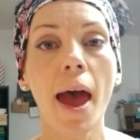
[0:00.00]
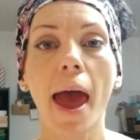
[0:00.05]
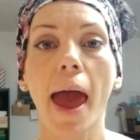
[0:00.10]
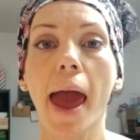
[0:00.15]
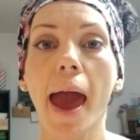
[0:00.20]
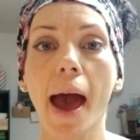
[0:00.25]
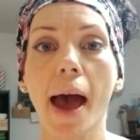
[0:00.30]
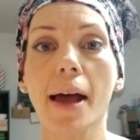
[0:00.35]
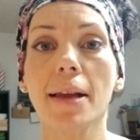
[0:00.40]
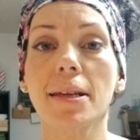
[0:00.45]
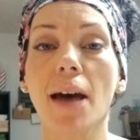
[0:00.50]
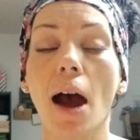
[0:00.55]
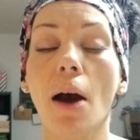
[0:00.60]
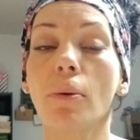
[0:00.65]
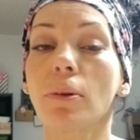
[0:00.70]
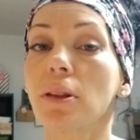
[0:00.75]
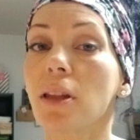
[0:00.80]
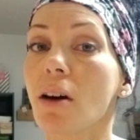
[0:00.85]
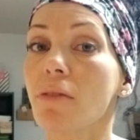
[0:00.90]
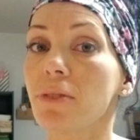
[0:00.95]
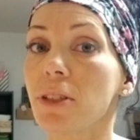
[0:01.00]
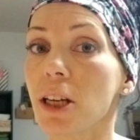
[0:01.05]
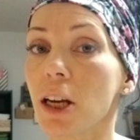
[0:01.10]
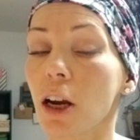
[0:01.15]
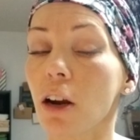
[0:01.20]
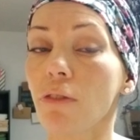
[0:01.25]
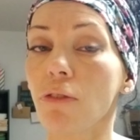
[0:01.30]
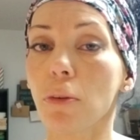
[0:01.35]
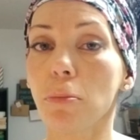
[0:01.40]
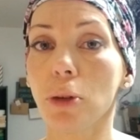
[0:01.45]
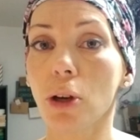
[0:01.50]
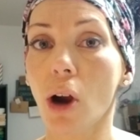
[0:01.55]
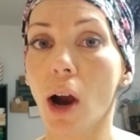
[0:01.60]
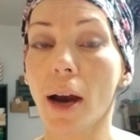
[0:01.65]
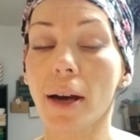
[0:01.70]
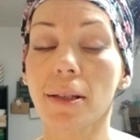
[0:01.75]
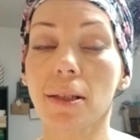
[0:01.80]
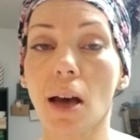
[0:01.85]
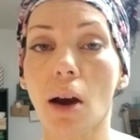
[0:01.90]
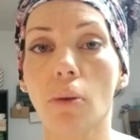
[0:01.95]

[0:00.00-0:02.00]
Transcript: And I would love to hear from you guys.